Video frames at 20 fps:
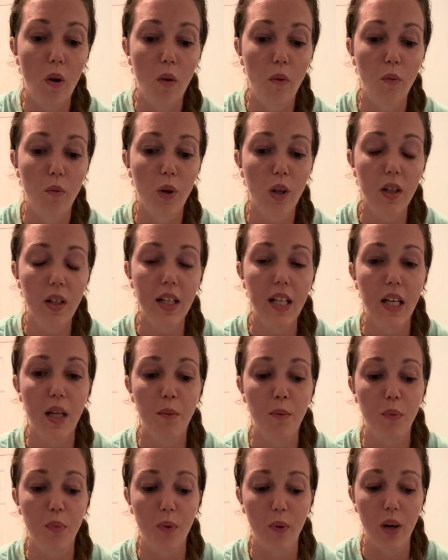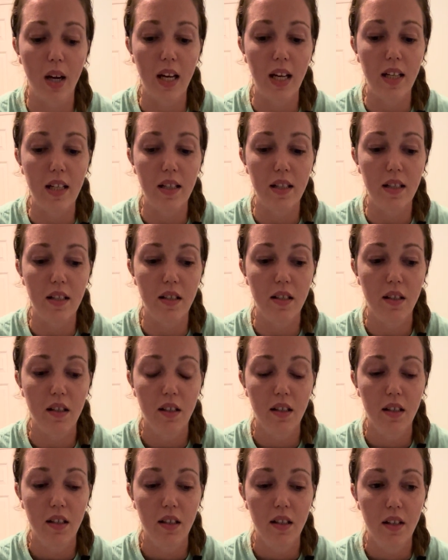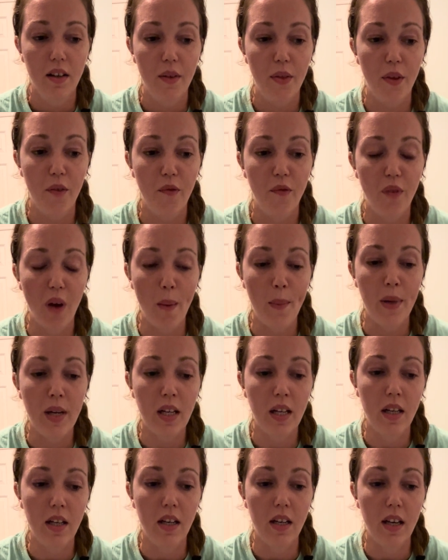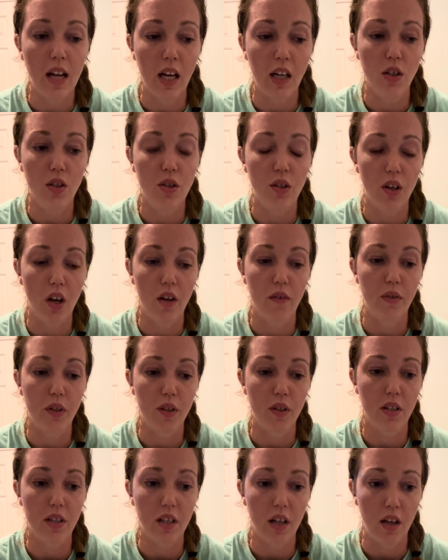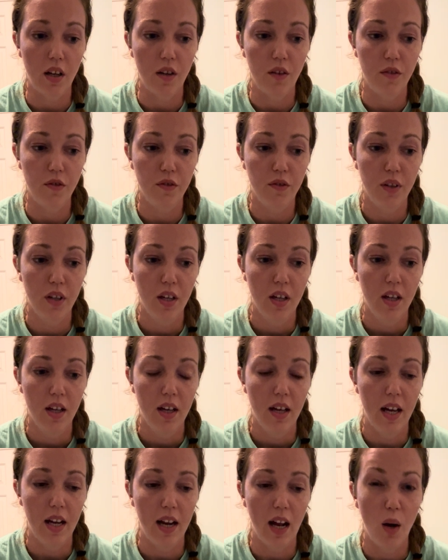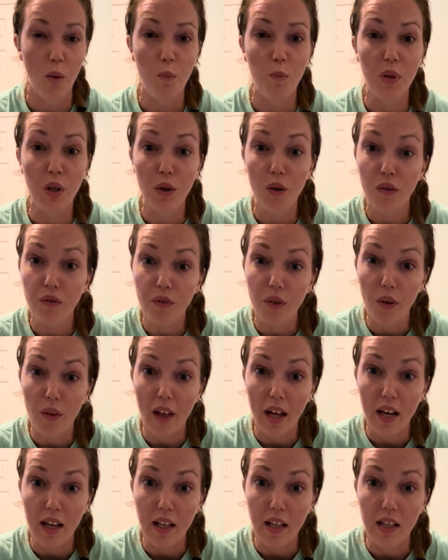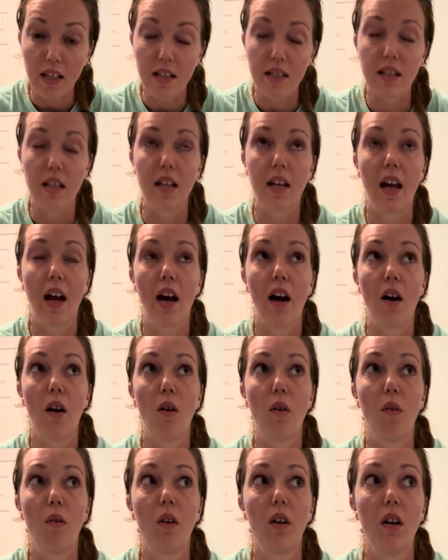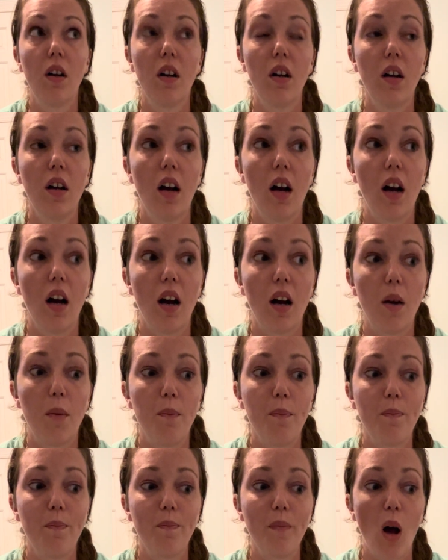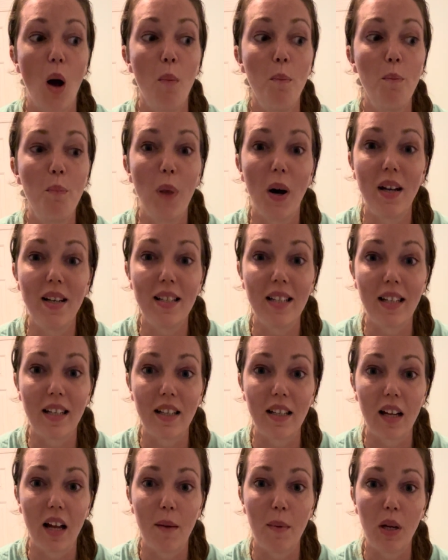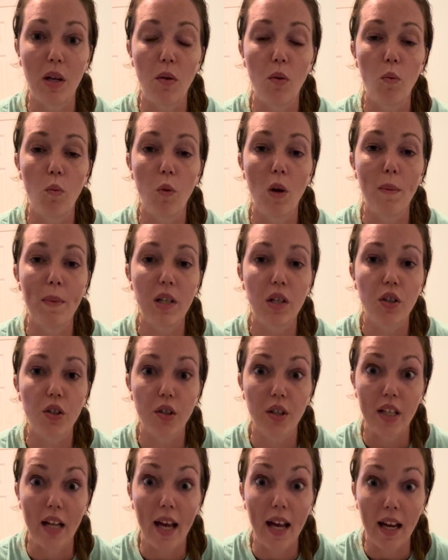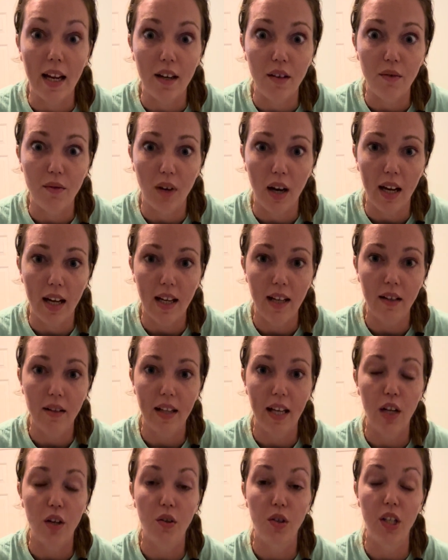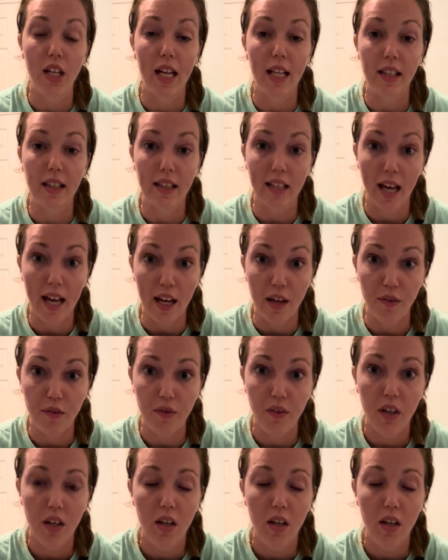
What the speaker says: Really embrace the feminine nature of yourself and how beautiful that is, and how abundant. I mean, women create, right? They create life.